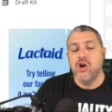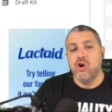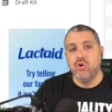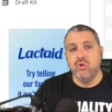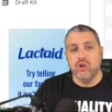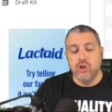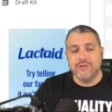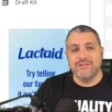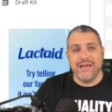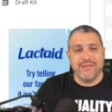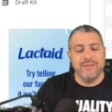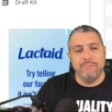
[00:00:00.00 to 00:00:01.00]
who looks
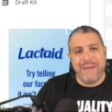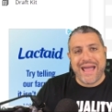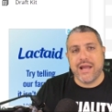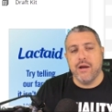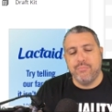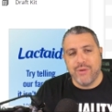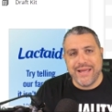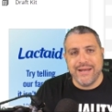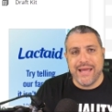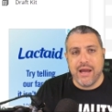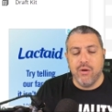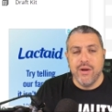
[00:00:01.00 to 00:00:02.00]
like the backup right
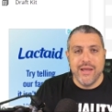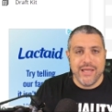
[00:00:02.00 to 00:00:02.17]
now,